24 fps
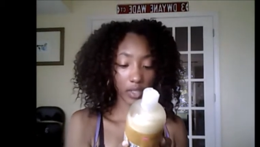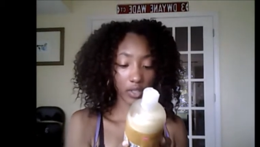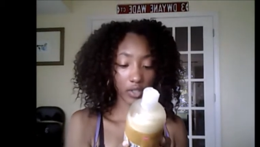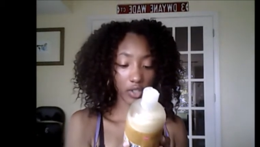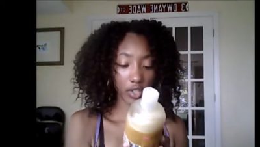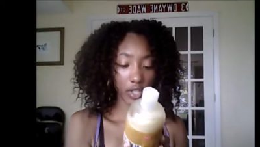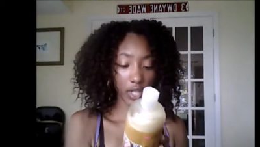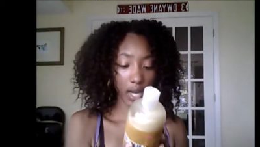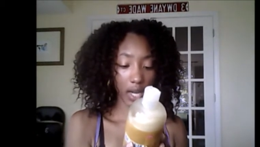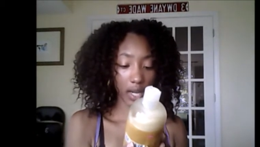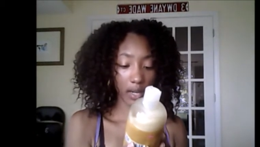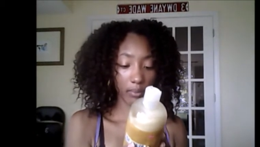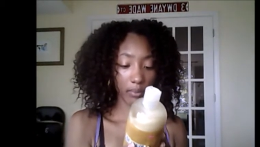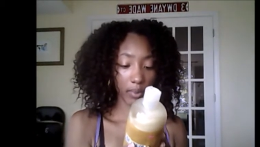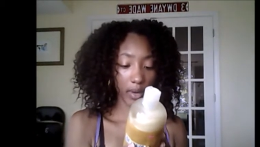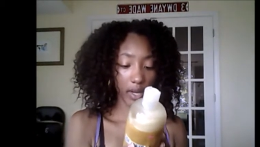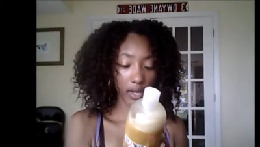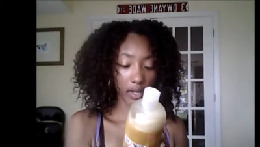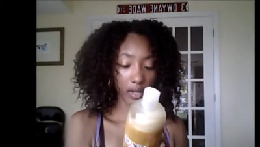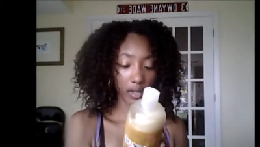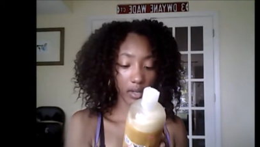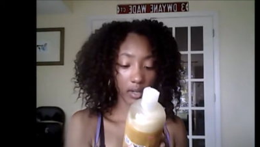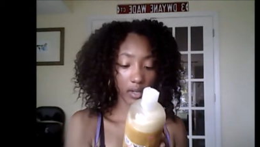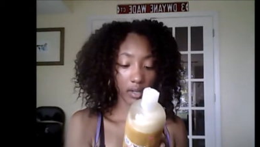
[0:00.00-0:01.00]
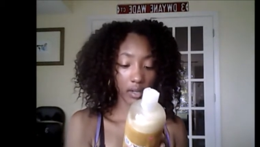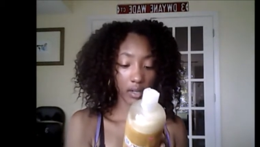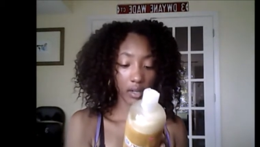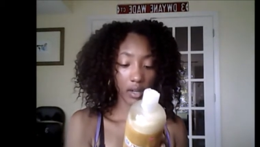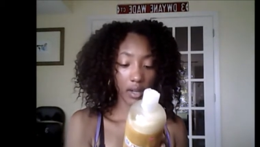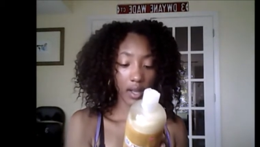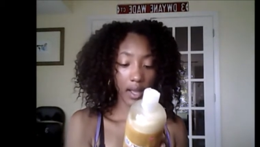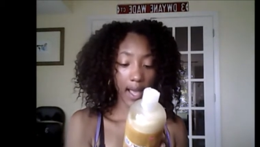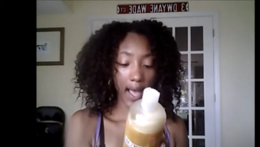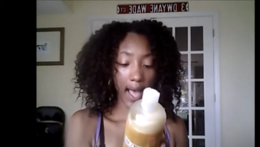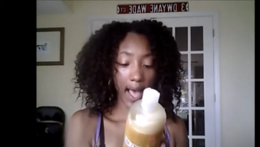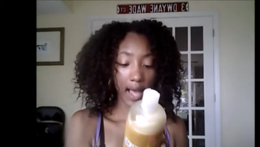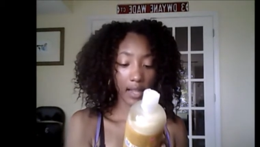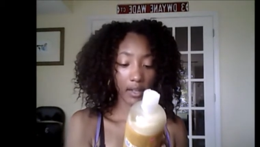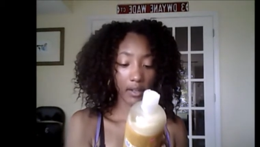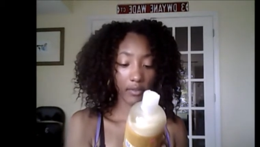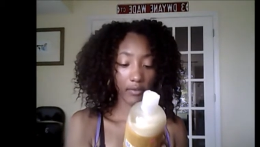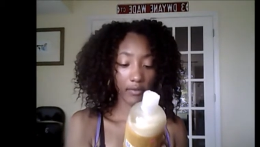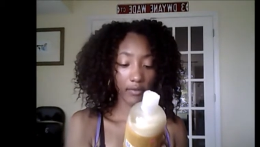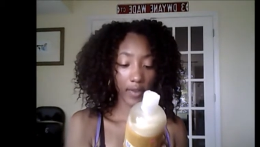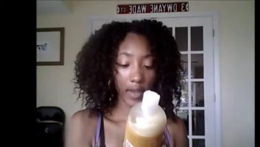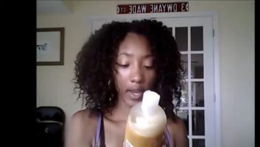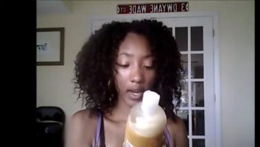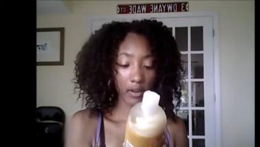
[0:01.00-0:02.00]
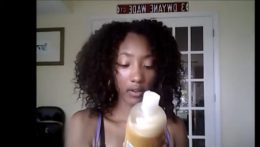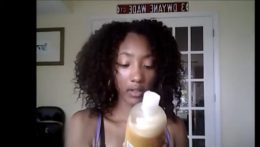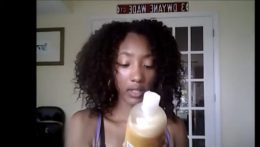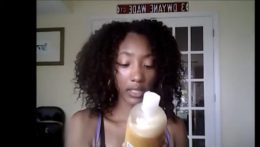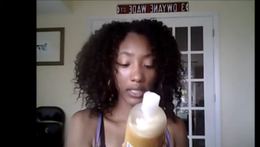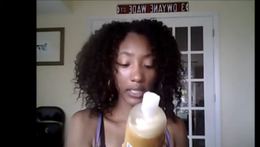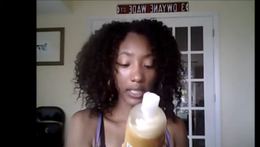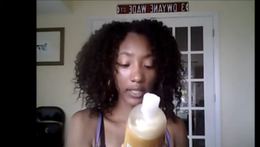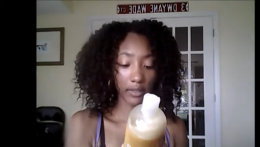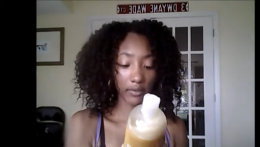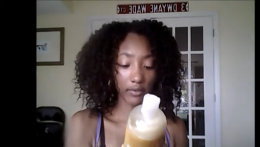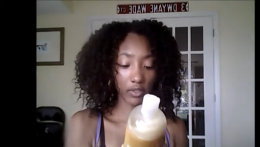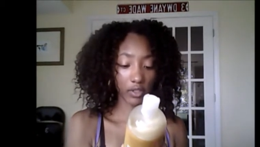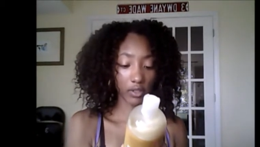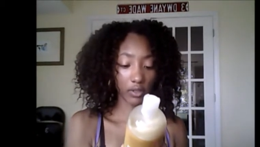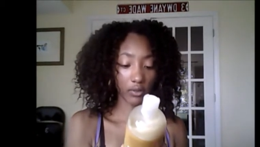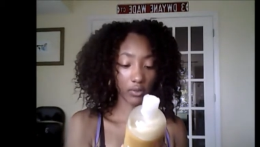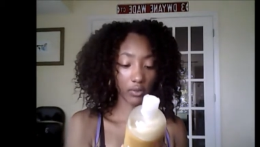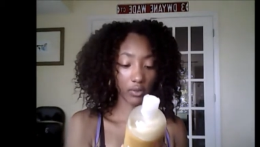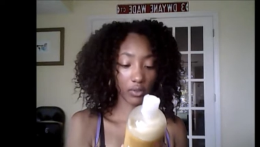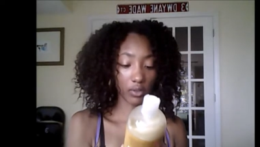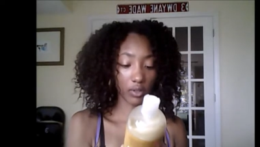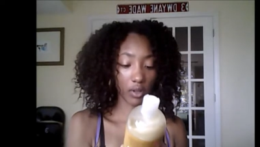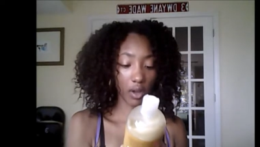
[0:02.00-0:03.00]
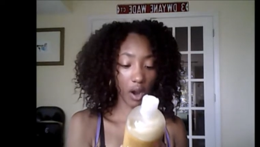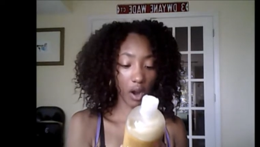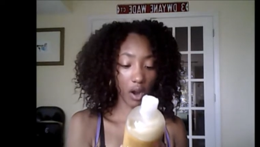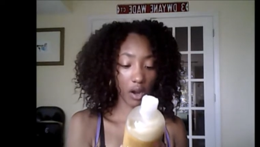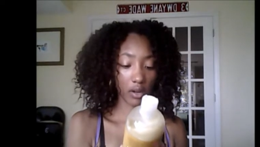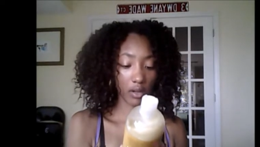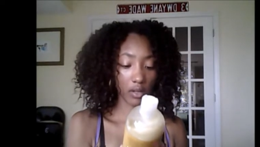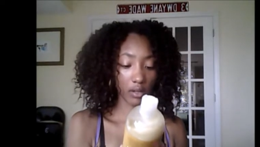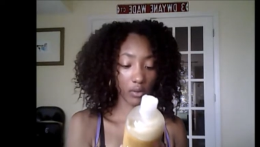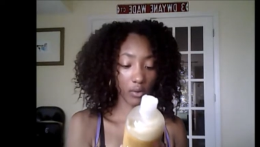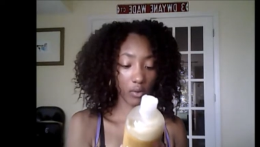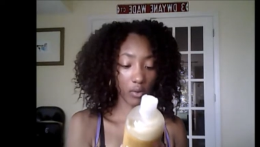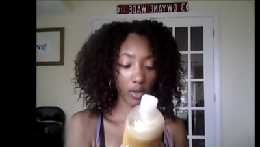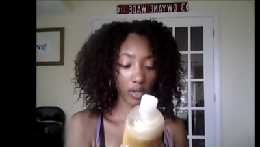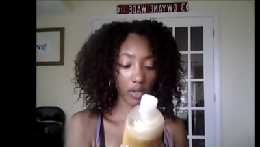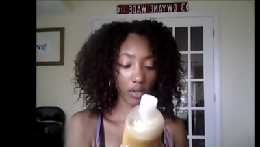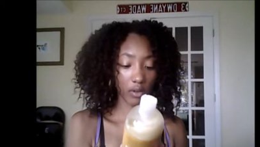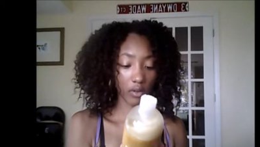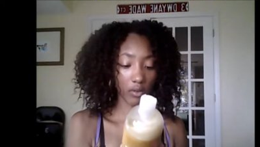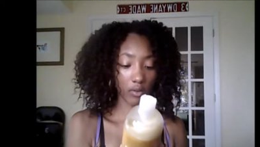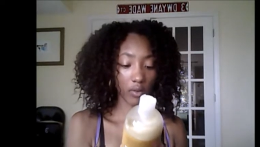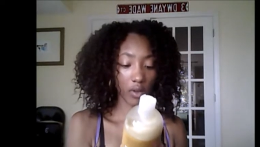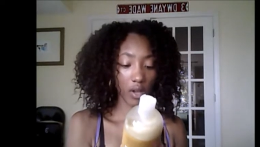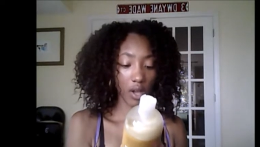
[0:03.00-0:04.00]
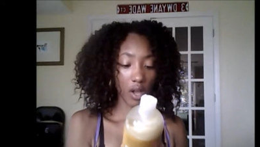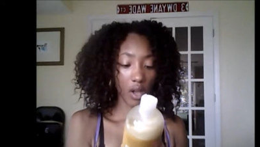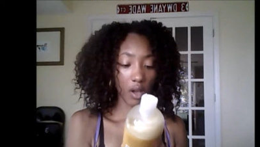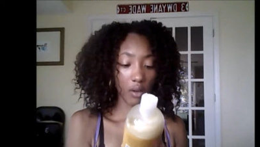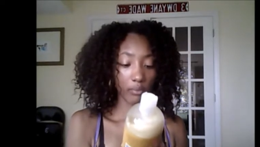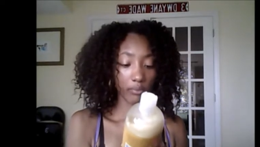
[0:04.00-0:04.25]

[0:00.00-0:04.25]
shea butter, aloe vera leaf juice, argan oil,